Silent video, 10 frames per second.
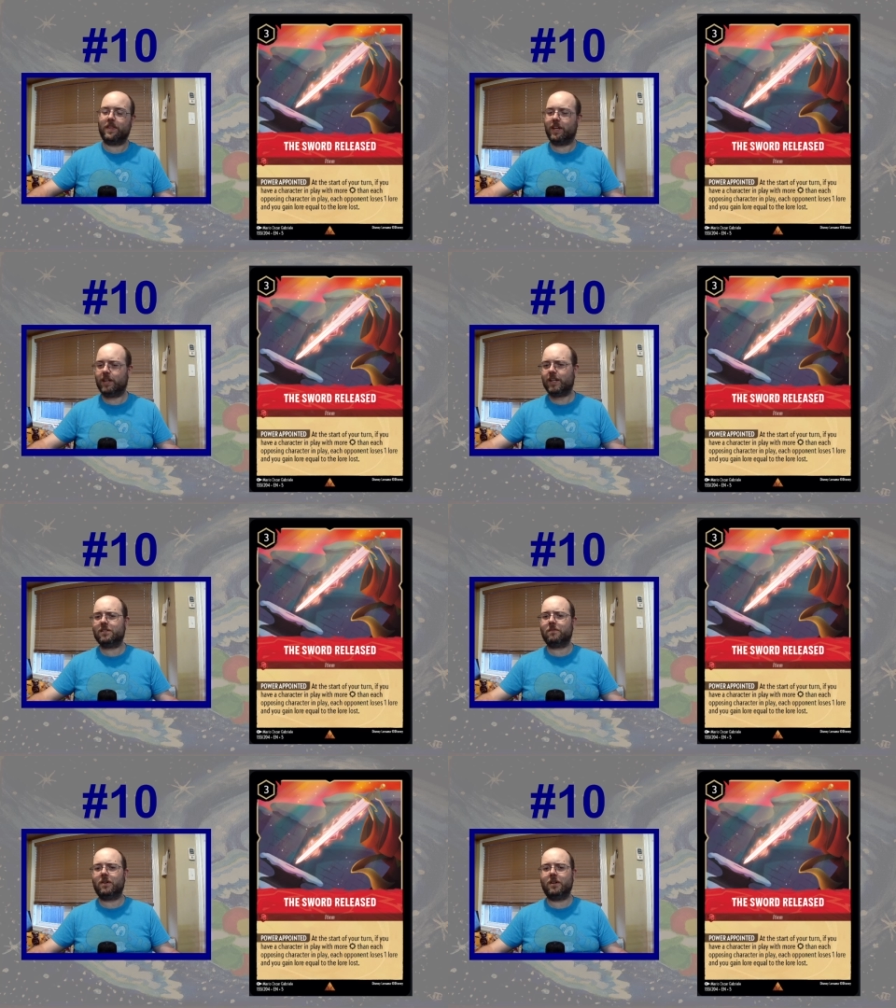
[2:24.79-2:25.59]
And that's
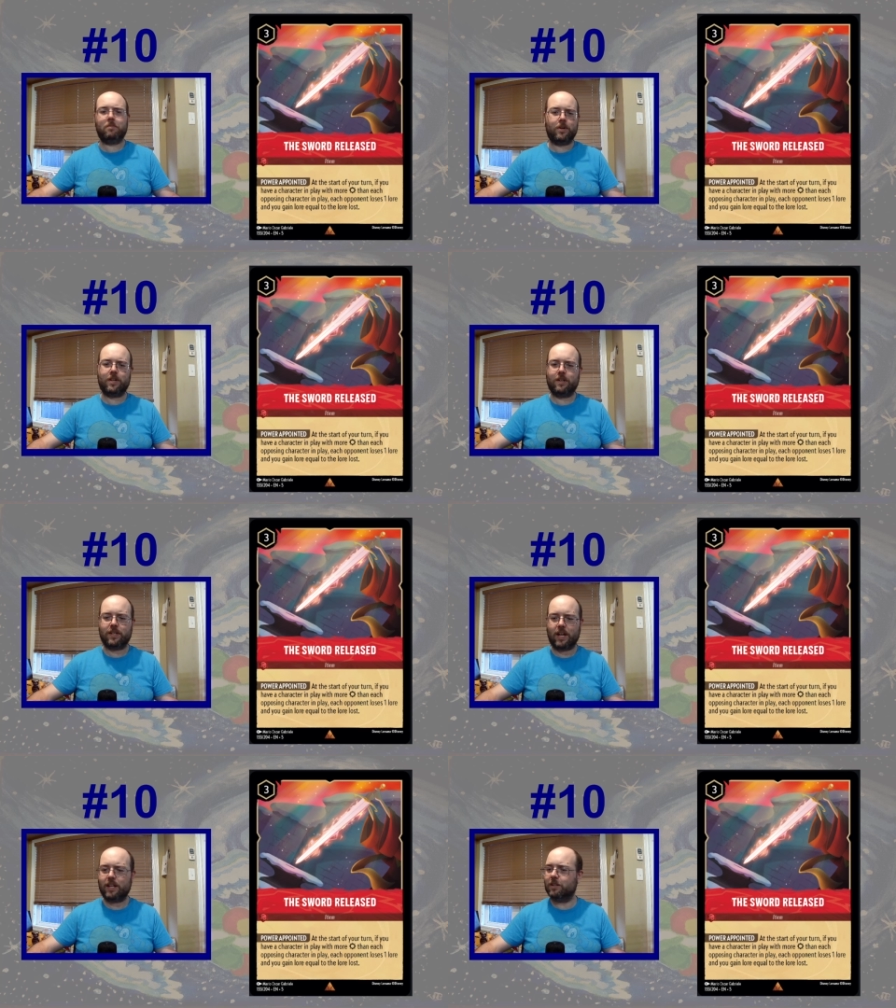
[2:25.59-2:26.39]
why I'm putting it
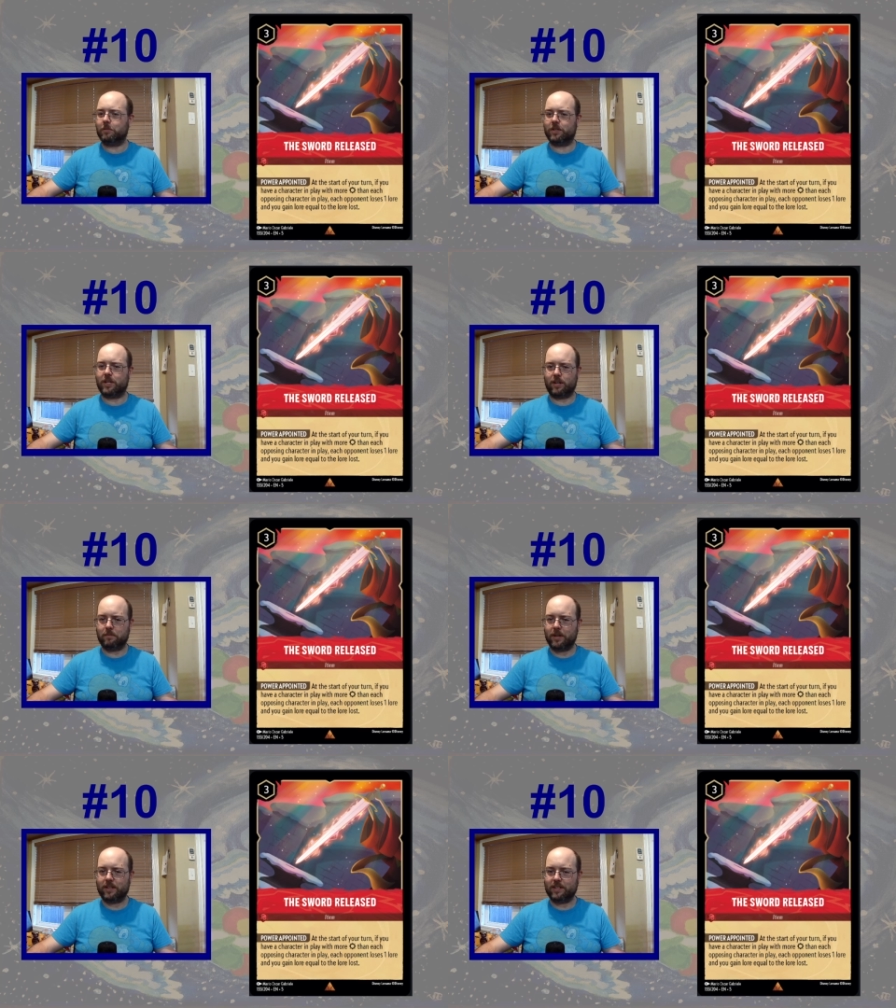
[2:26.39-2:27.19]
at number 10 on
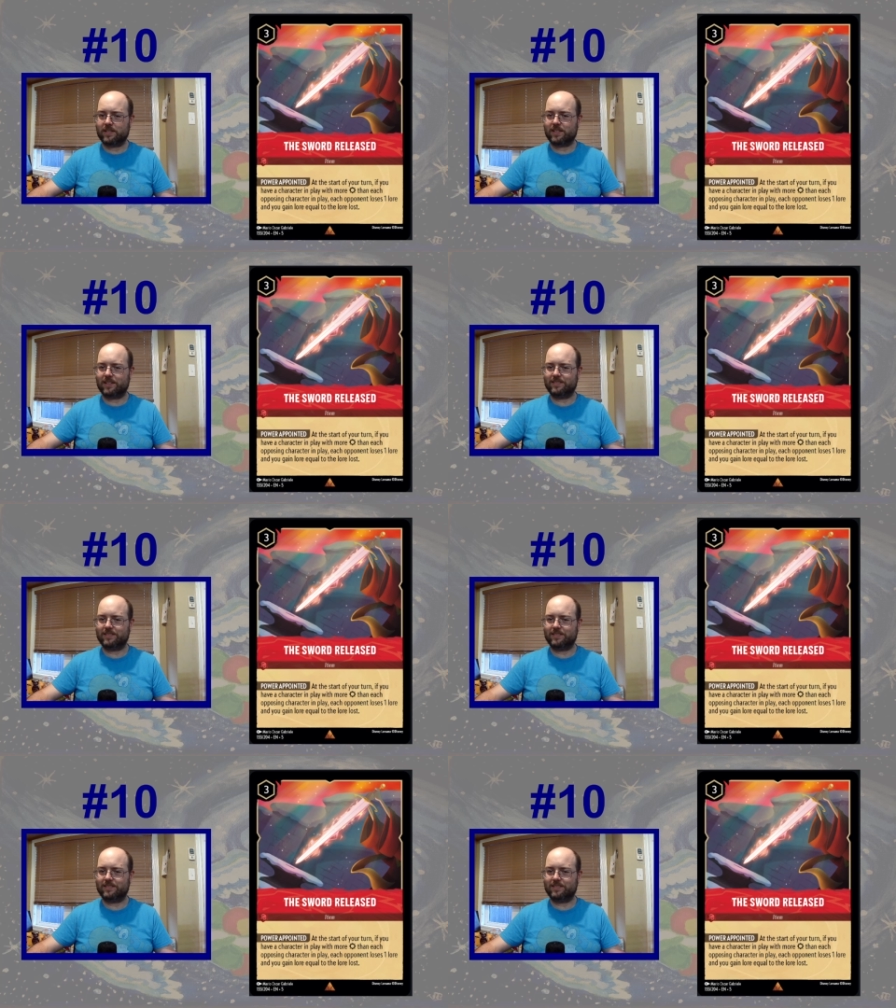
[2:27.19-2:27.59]
my list.